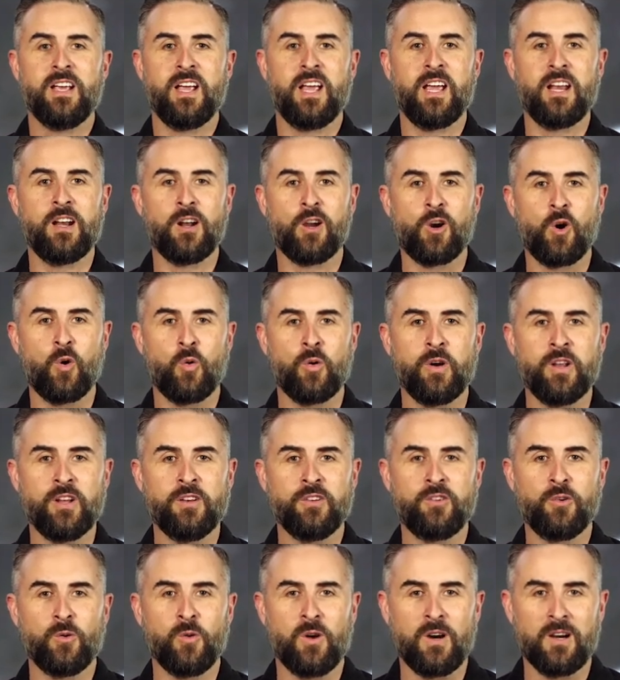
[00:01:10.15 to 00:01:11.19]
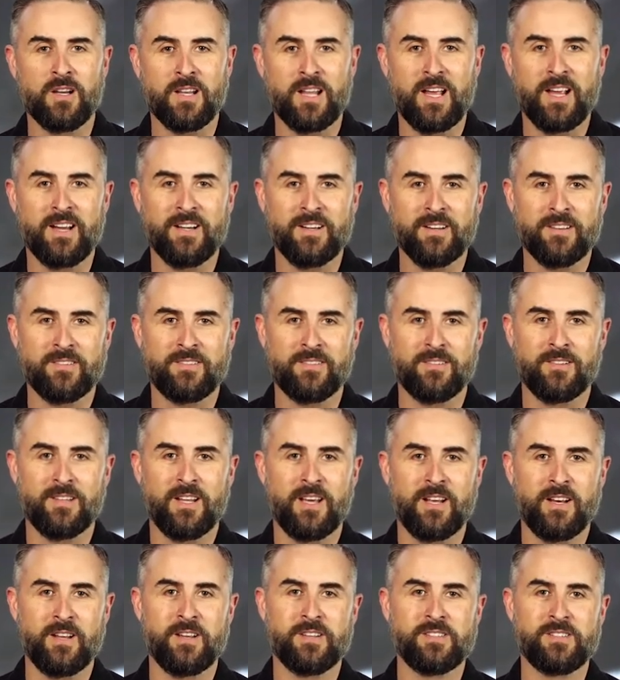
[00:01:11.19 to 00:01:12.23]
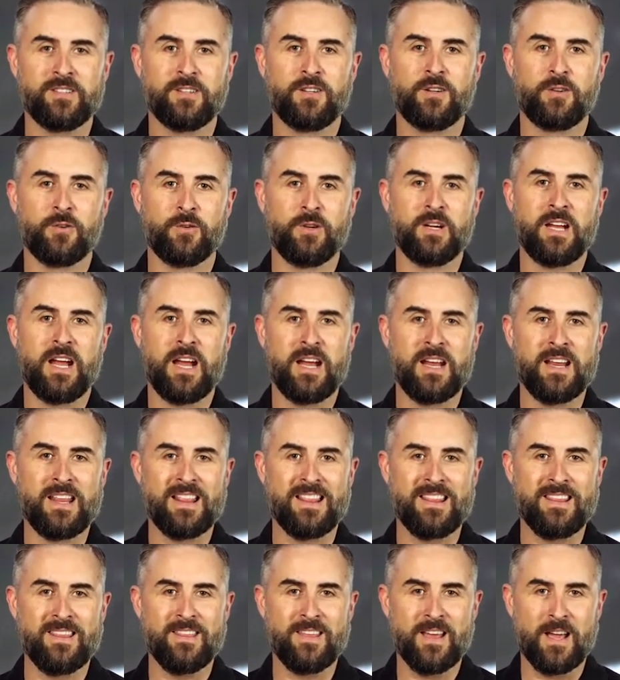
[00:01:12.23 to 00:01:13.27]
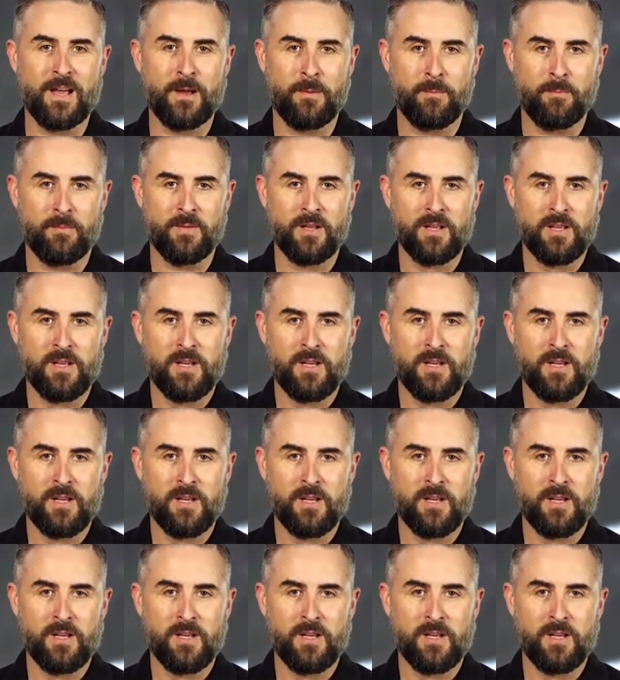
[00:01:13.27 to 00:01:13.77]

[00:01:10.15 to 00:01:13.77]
and according to our likeness, let us create them.